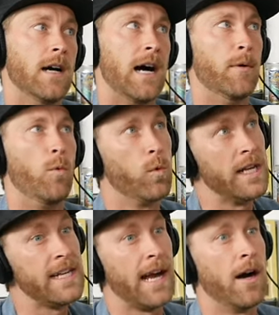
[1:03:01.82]
I'm a
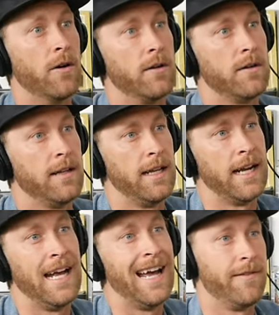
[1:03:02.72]
week out, and
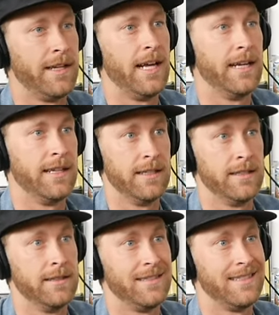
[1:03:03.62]
I haven't
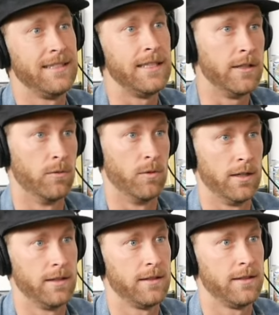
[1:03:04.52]
edited either
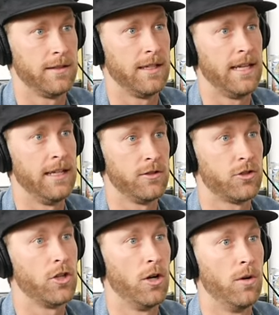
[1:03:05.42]
one.
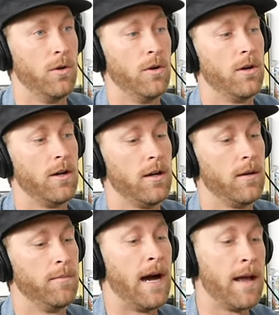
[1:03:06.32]
So
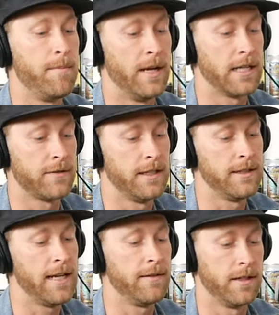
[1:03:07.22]
my best friend
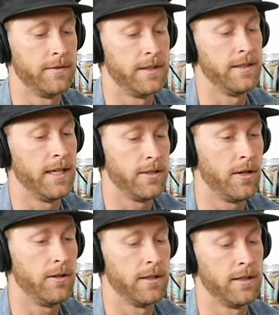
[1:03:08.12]
Dave lived in
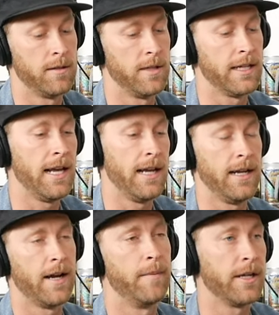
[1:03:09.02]
Daytona. I'm like,
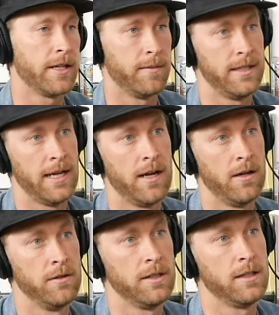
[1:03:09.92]
hey, I'm going to come
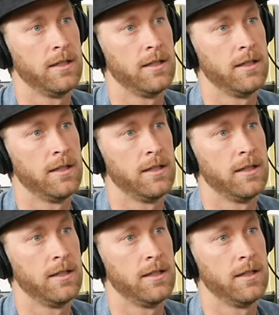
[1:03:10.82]
down